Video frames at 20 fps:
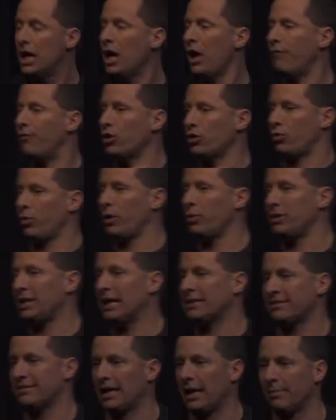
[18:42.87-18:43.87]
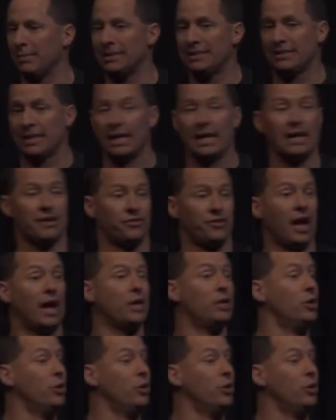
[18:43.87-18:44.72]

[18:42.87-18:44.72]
If you agree with that statement, say, yes, I do.